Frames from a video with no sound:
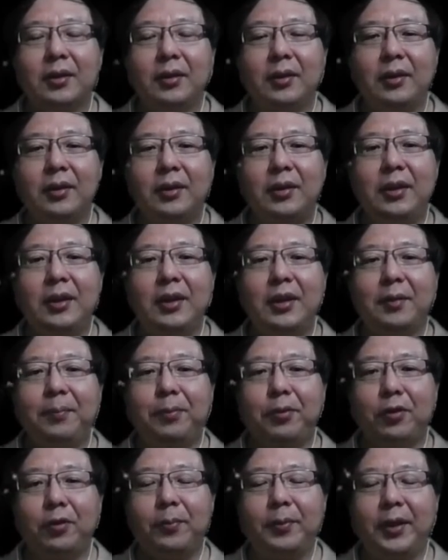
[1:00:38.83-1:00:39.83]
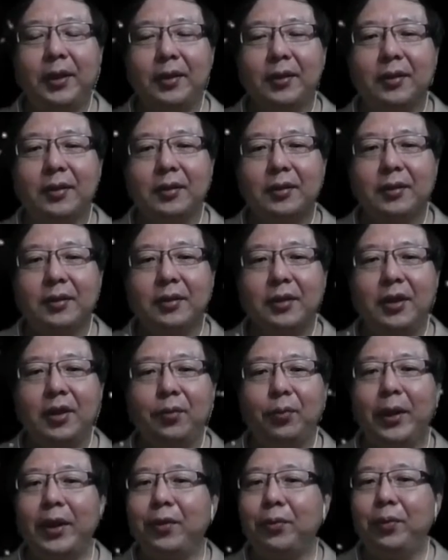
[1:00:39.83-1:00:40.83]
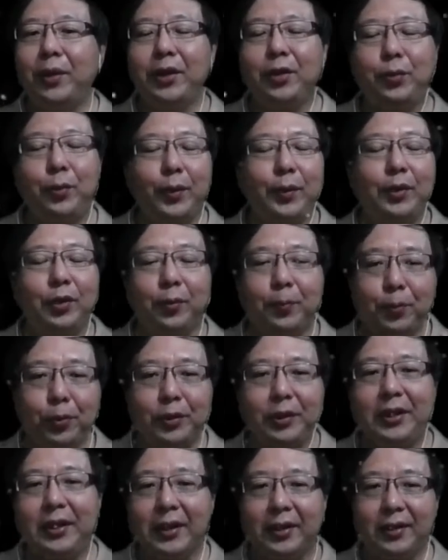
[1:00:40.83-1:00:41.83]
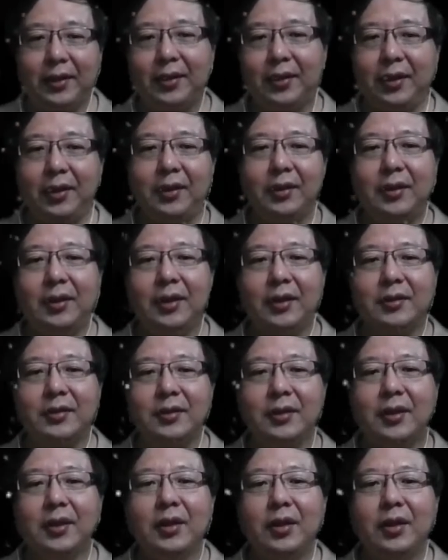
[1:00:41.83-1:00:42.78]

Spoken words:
linear probing. Okay, where do we want to put the other thing is